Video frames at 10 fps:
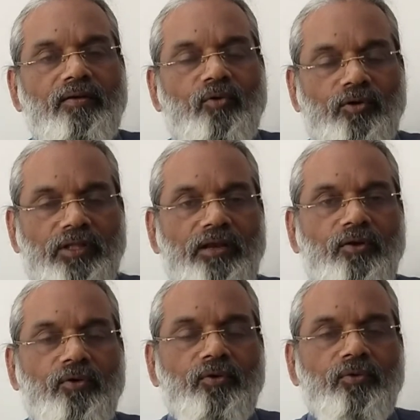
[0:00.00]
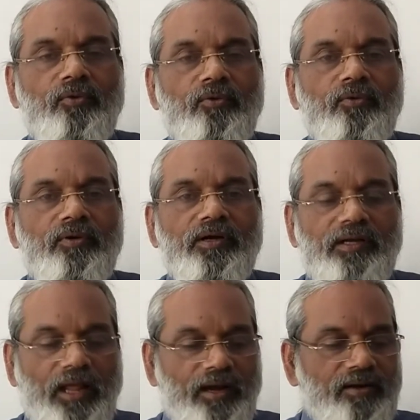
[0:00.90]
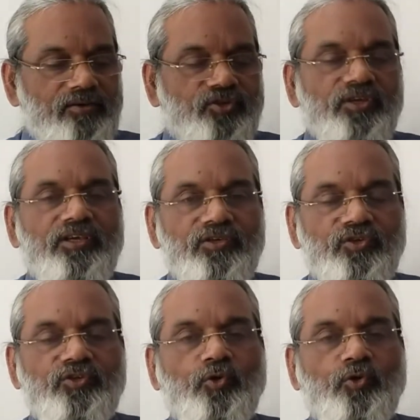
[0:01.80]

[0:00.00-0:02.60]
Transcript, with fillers: Othello tells his